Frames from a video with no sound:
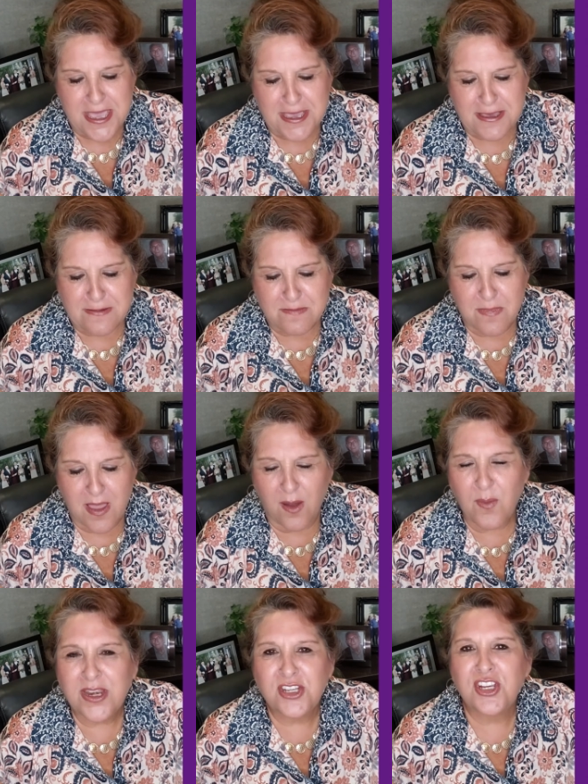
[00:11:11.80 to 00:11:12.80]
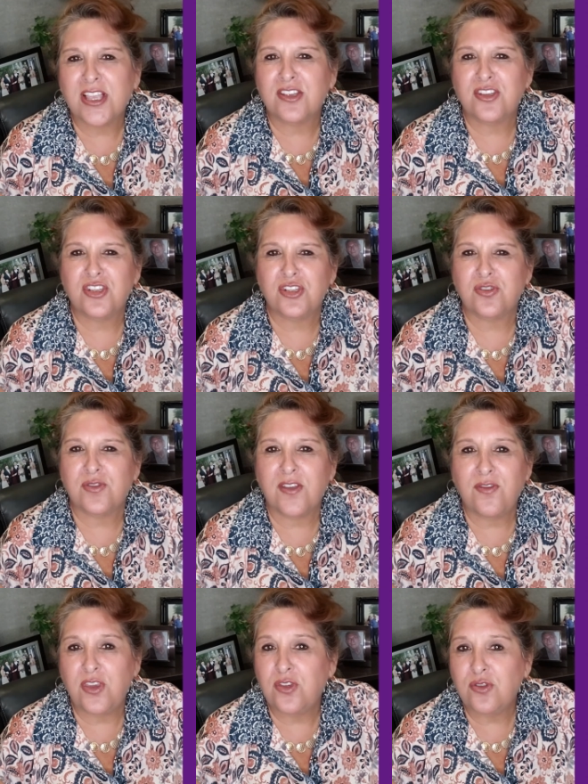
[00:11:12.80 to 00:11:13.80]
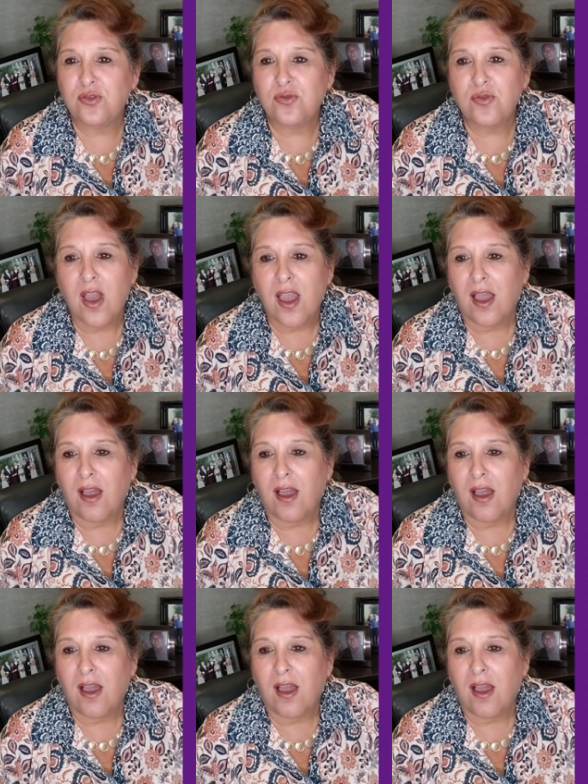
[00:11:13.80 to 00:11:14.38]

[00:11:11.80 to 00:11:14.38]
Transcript: Um, I want to challenge you. If you